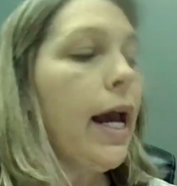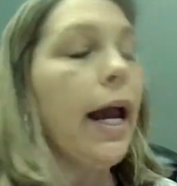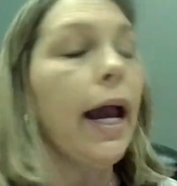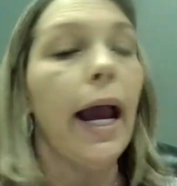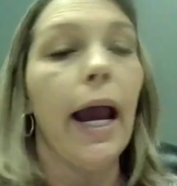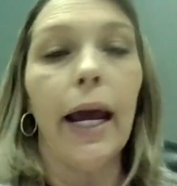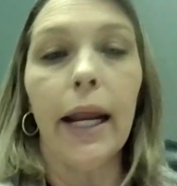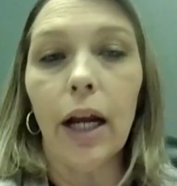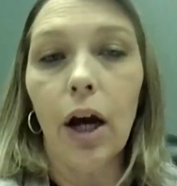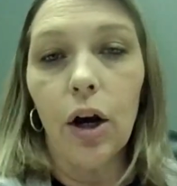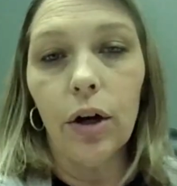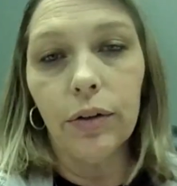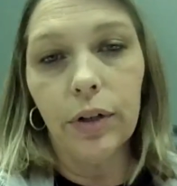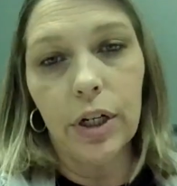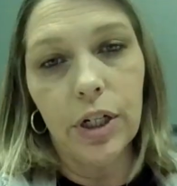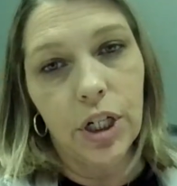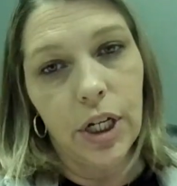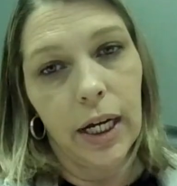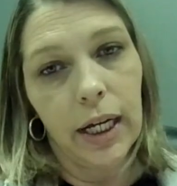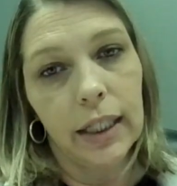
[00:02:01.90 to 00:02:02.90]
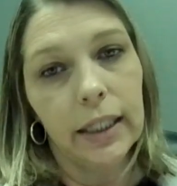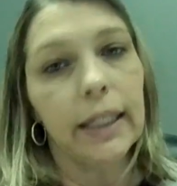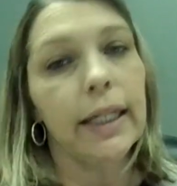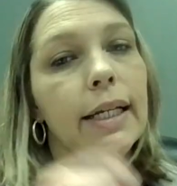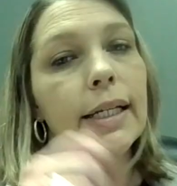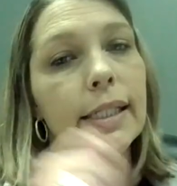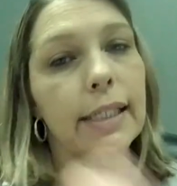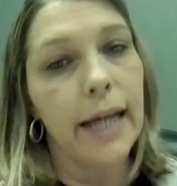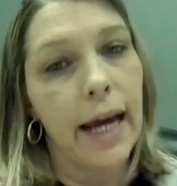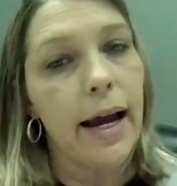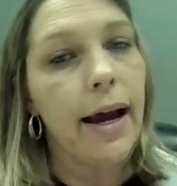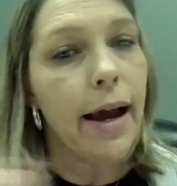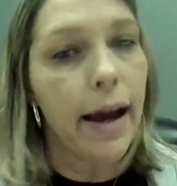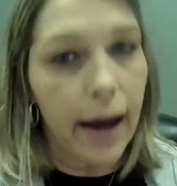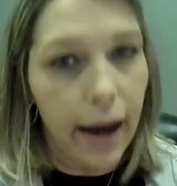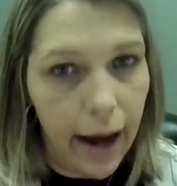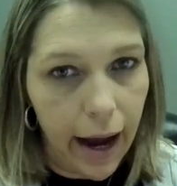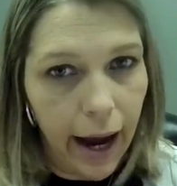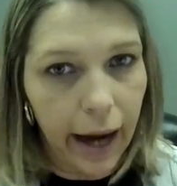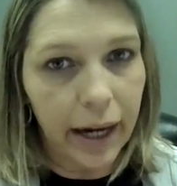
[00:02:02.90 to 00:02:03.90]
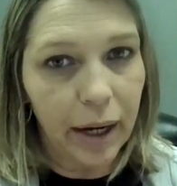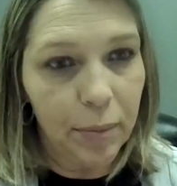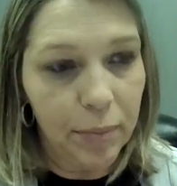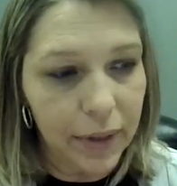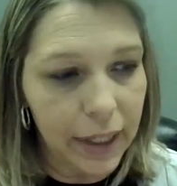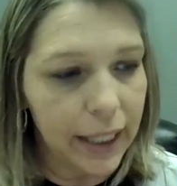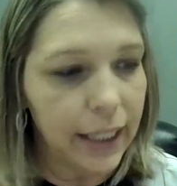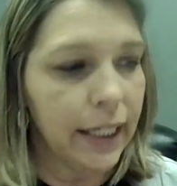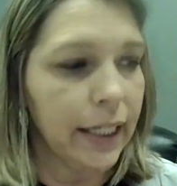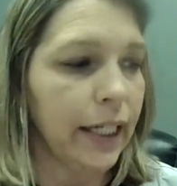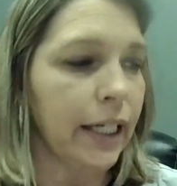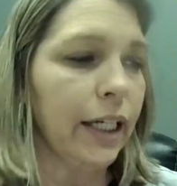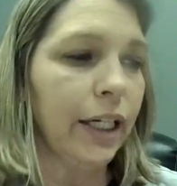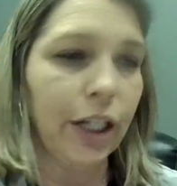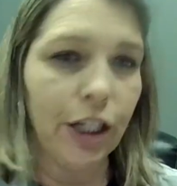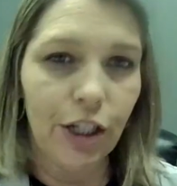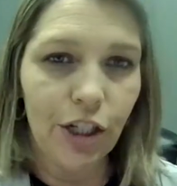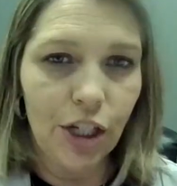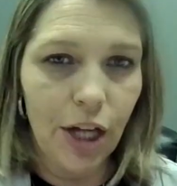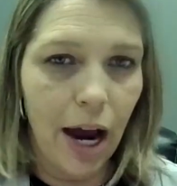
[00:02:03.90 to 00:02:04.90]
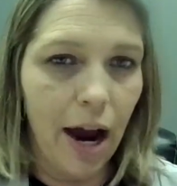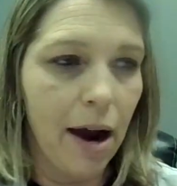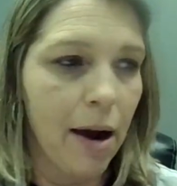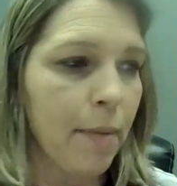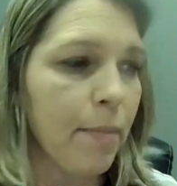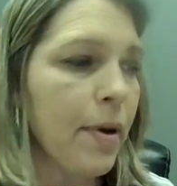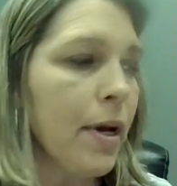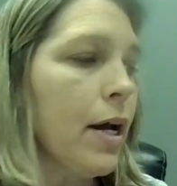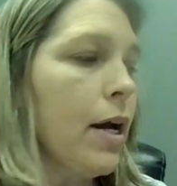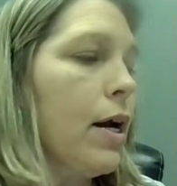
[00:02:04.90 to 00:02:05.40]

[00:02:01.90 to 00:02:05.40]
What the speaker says: and on their checklist, I completed it, good job.